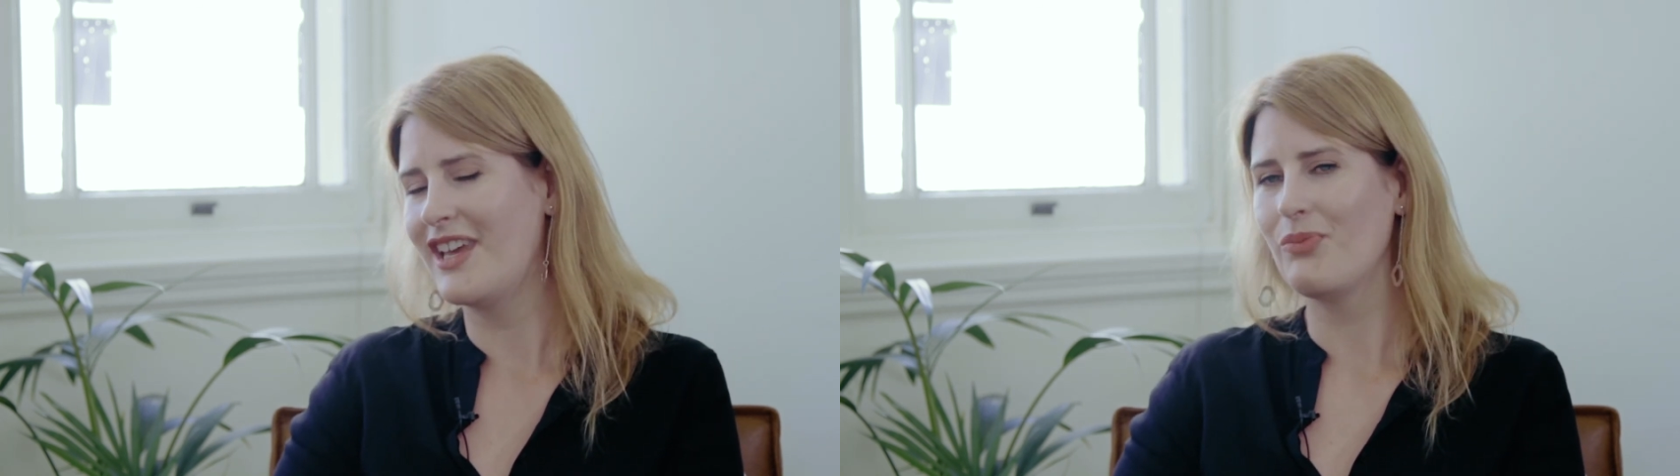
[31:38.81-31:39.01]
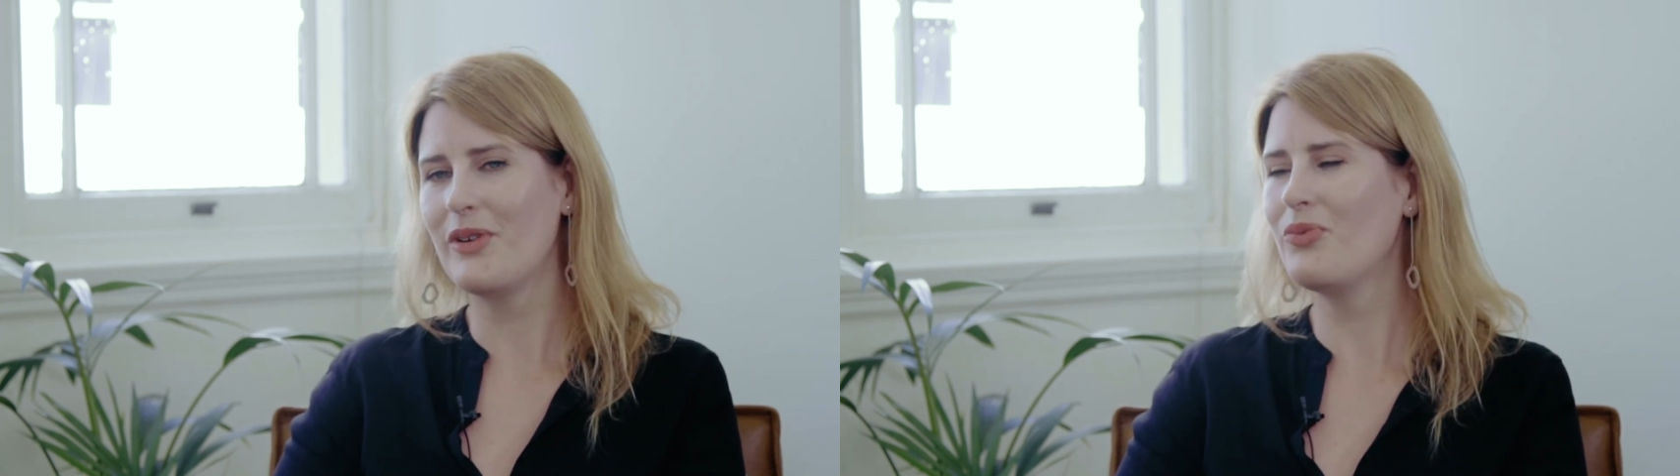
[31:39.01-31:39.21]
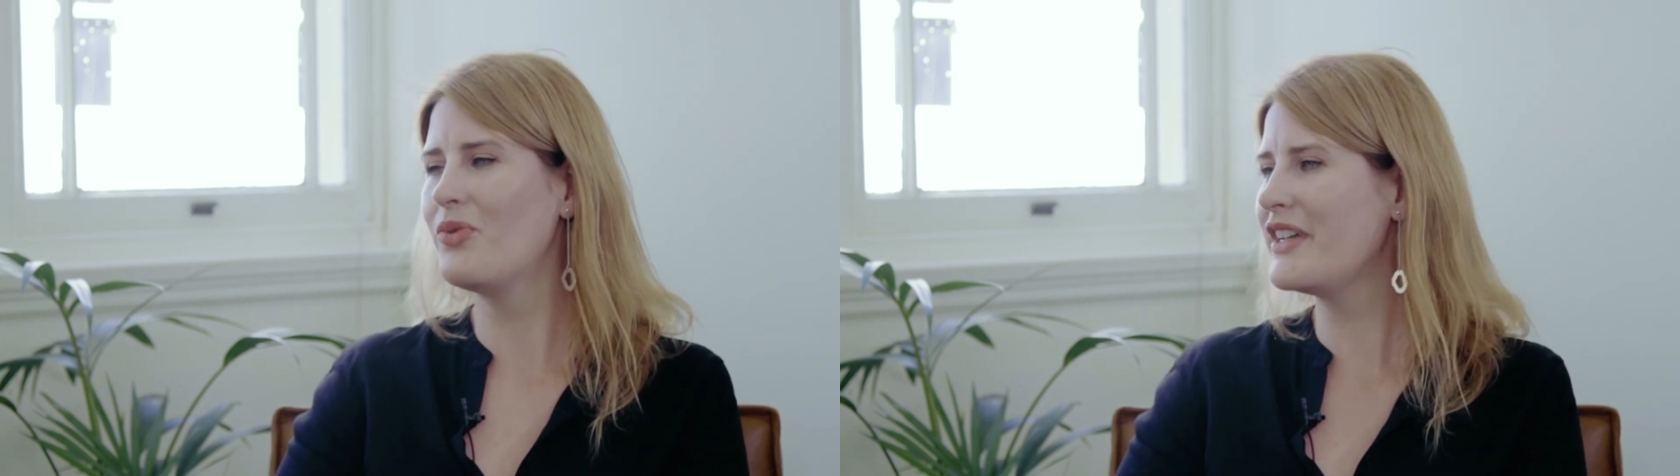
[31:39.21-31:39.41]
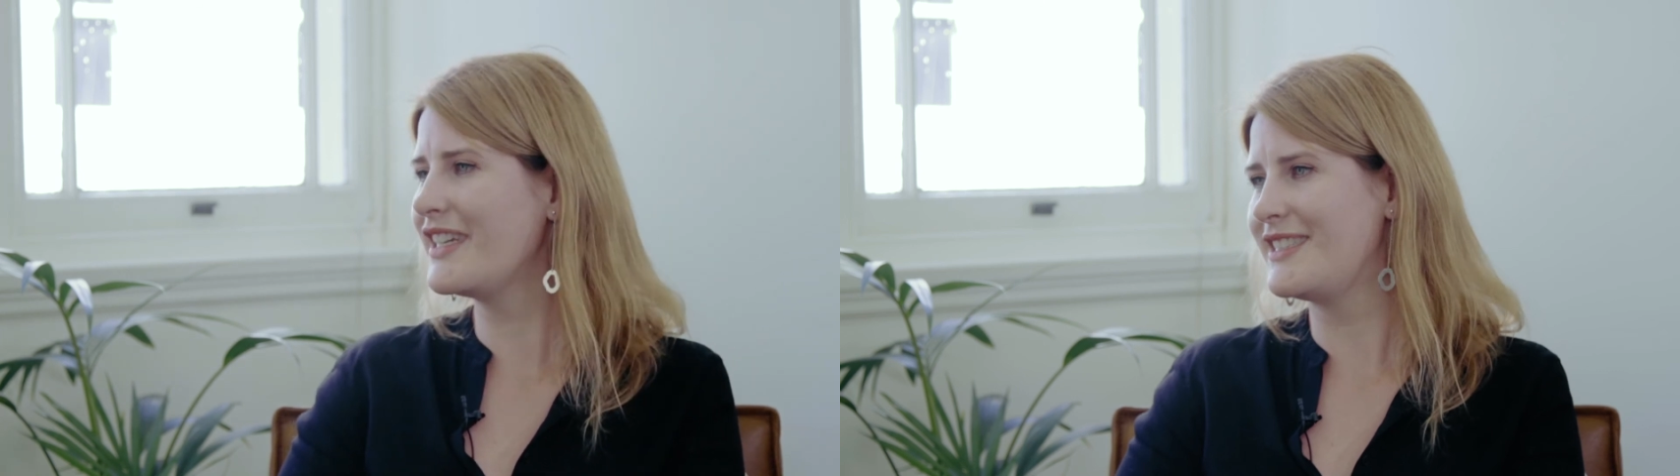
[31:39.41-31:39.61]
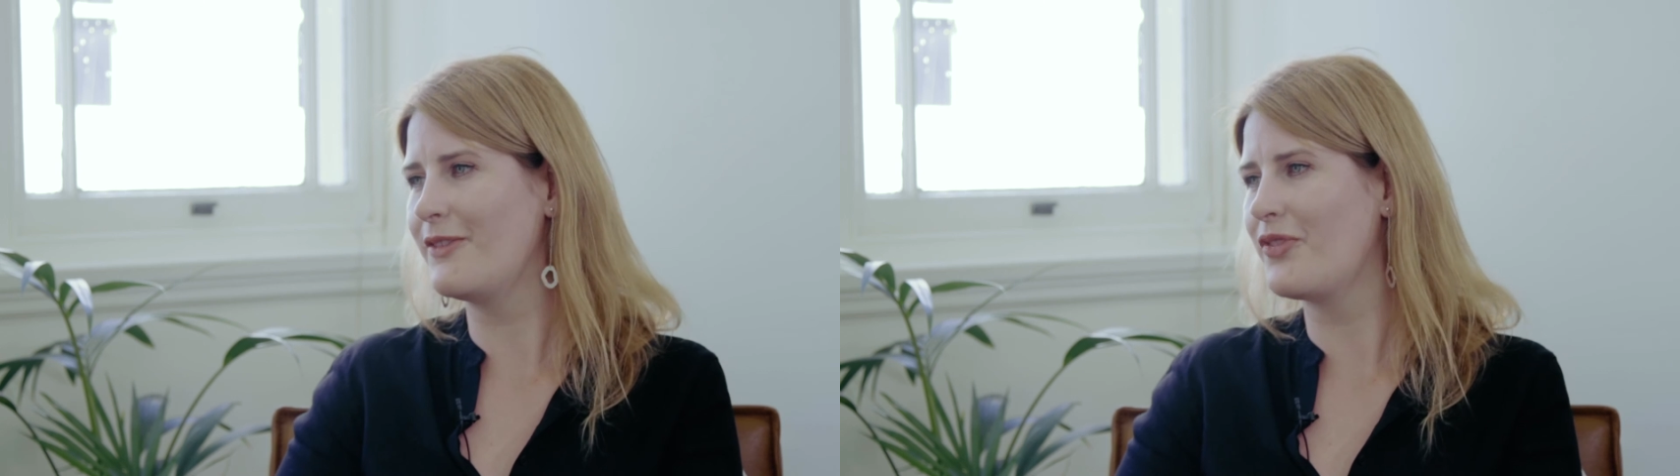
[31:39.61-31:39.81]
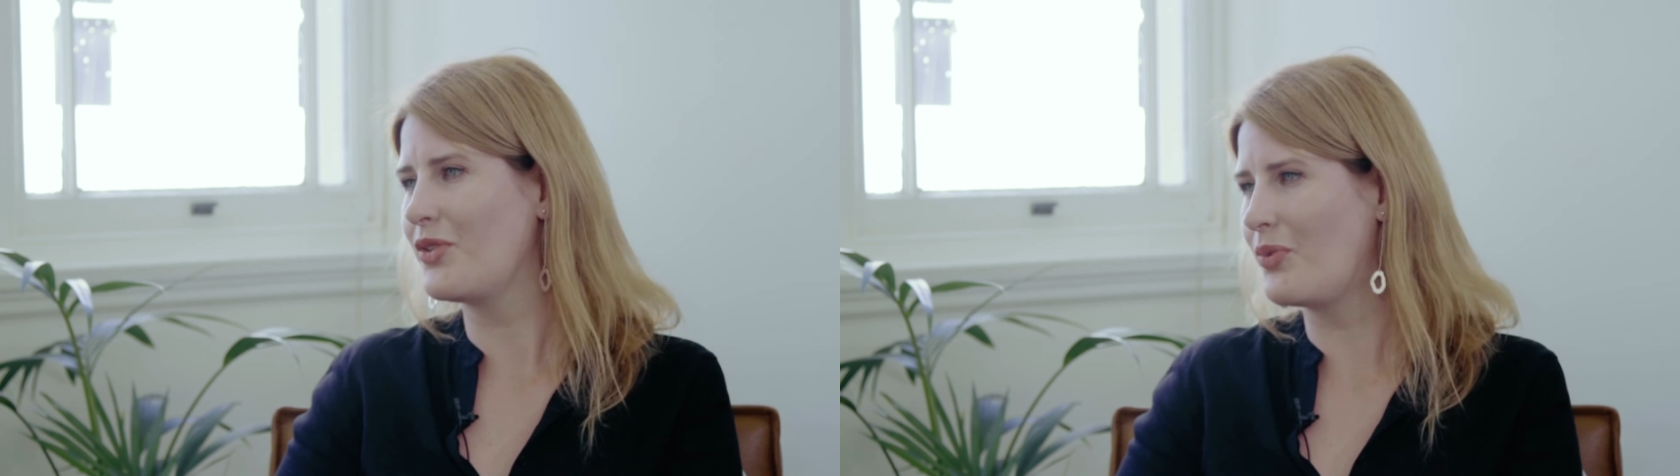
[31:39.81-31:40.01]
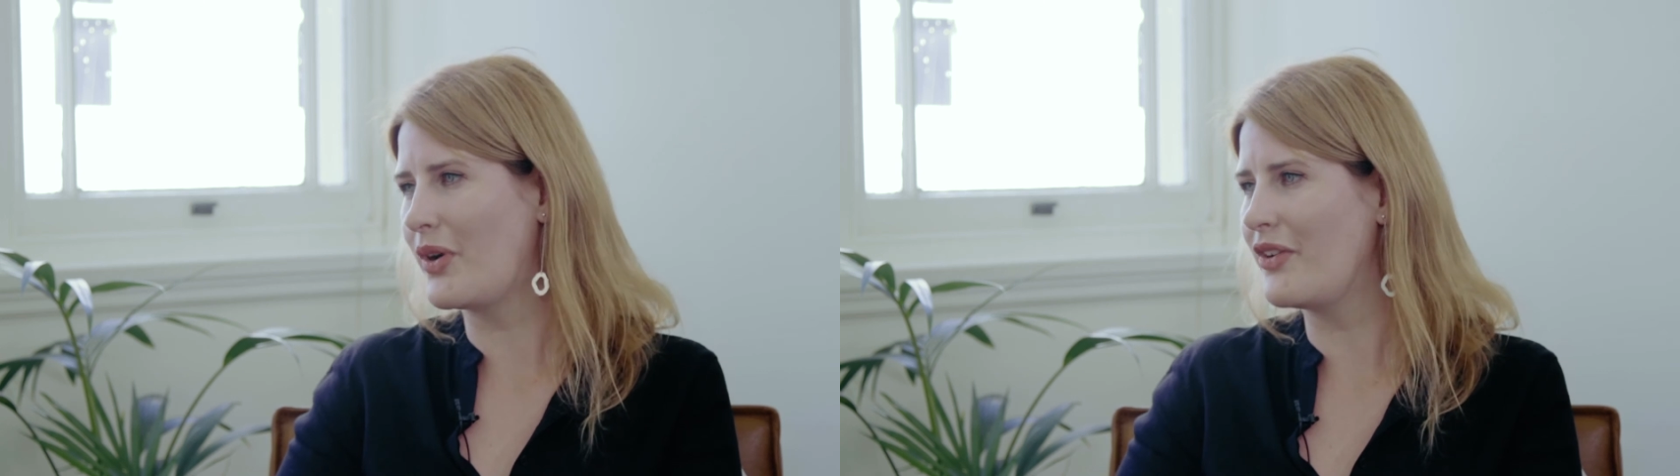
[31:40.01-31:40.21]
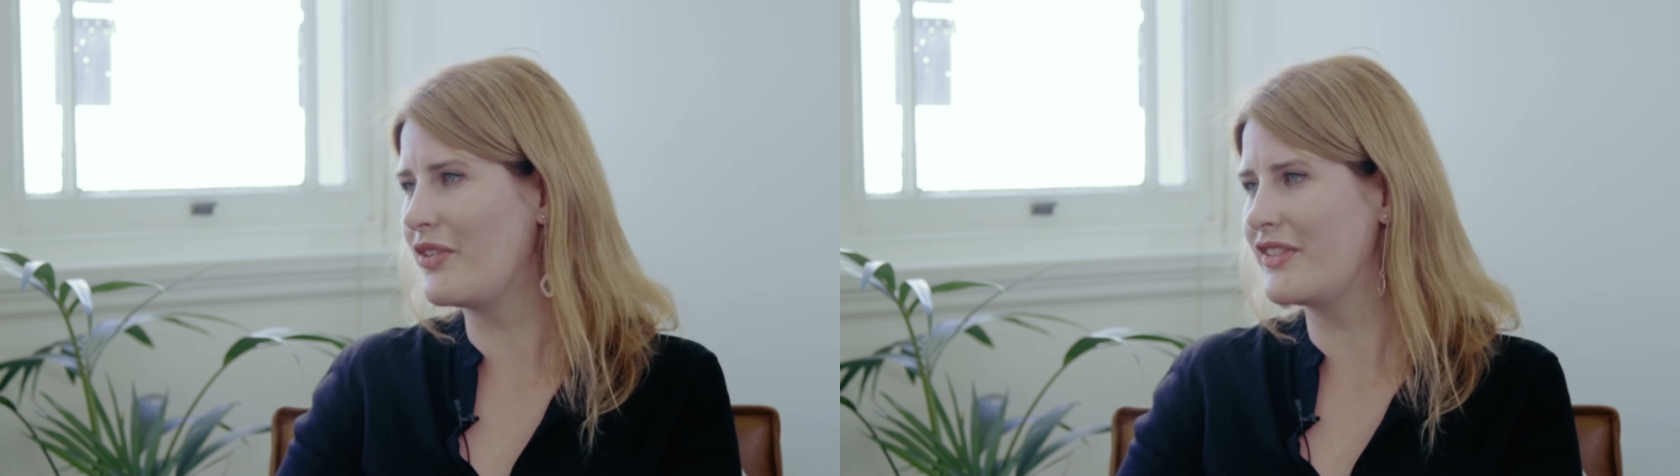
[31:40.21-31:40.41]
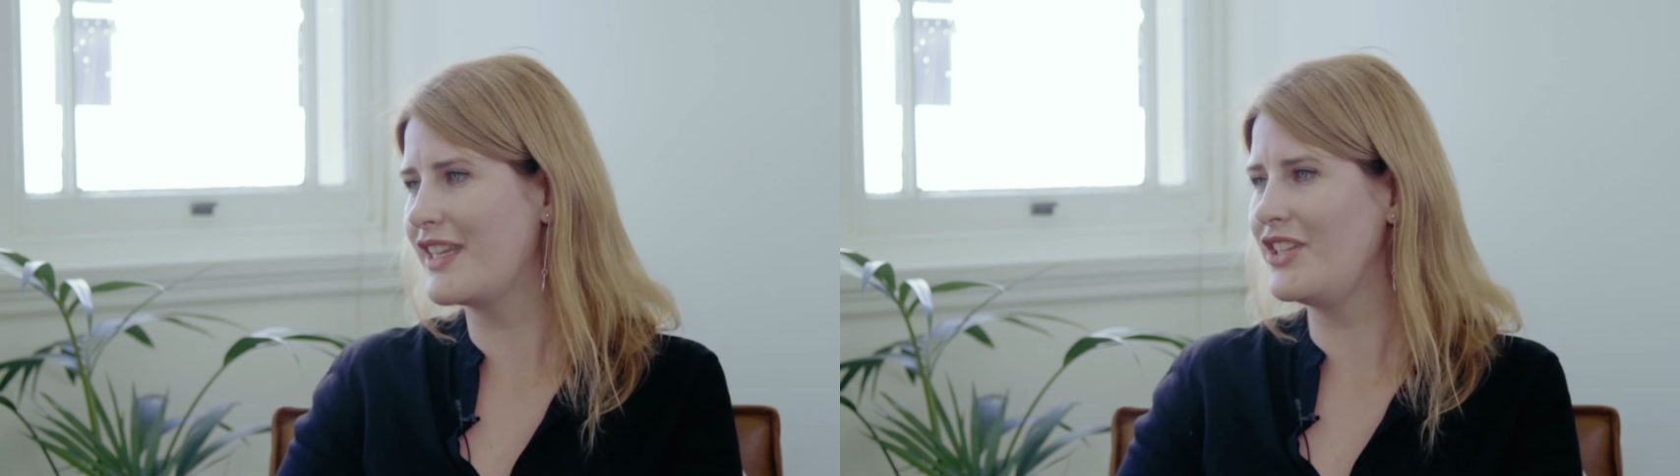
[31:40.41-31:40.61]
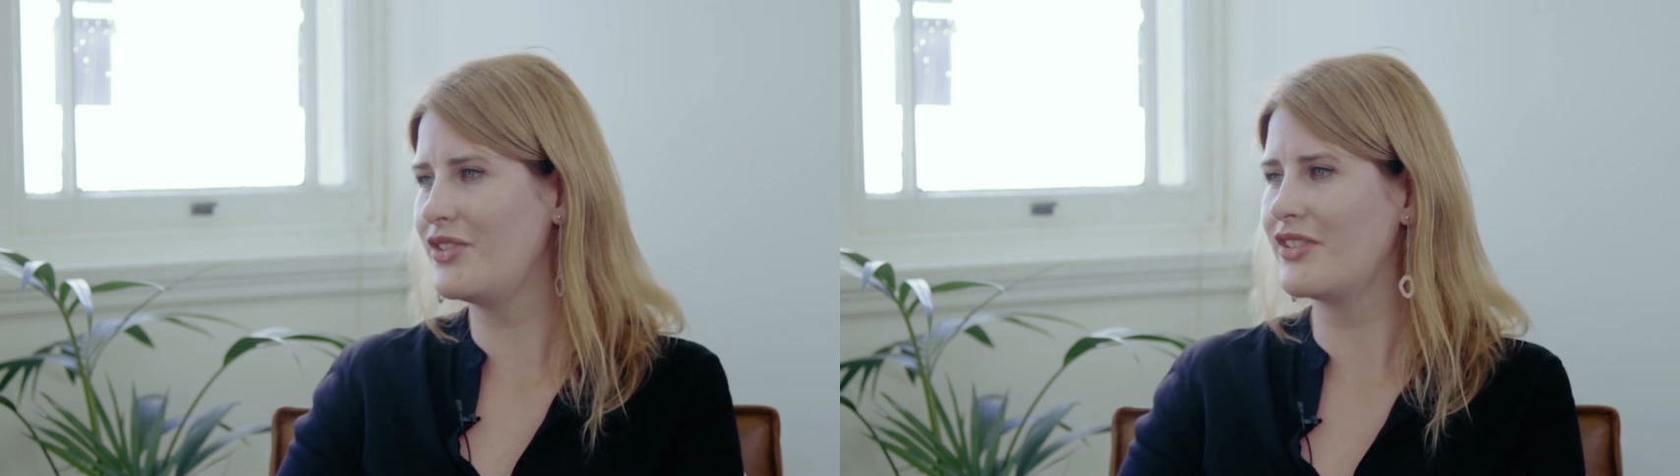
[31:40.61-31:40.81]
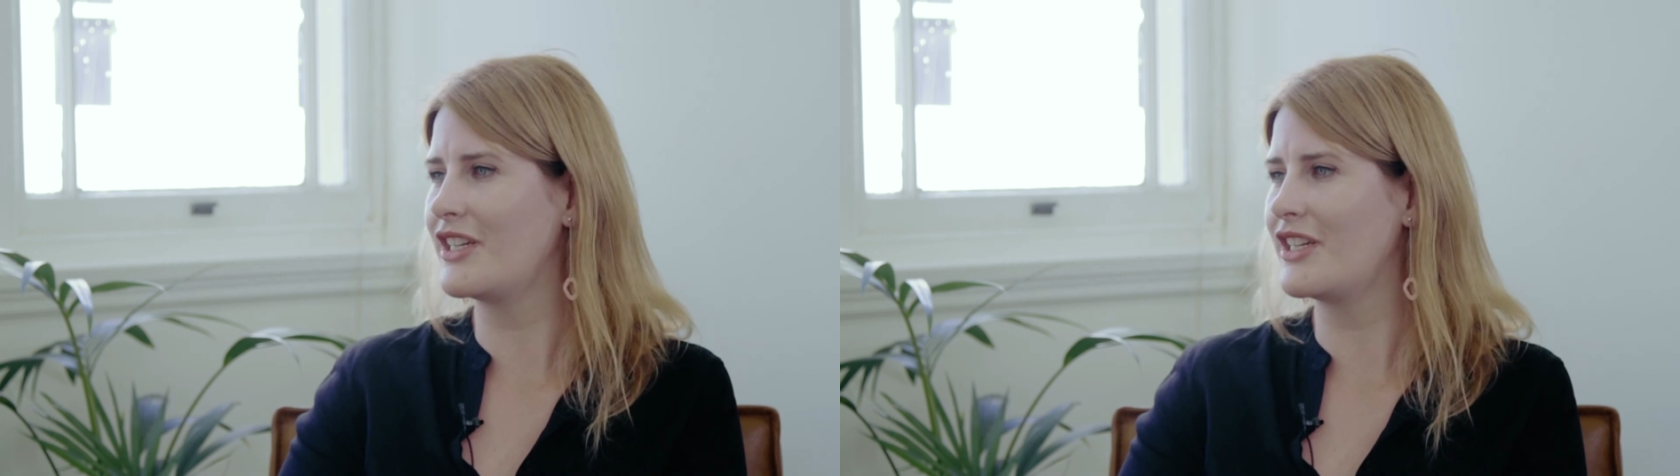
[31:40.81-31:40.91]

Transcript: but what a different world that you could